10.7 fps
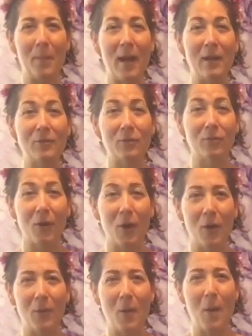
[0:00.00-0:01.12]
and
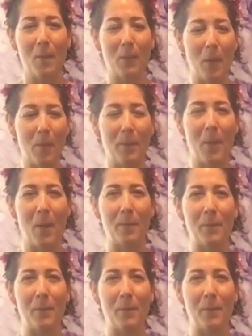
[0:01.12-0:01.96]
grow boop, boop,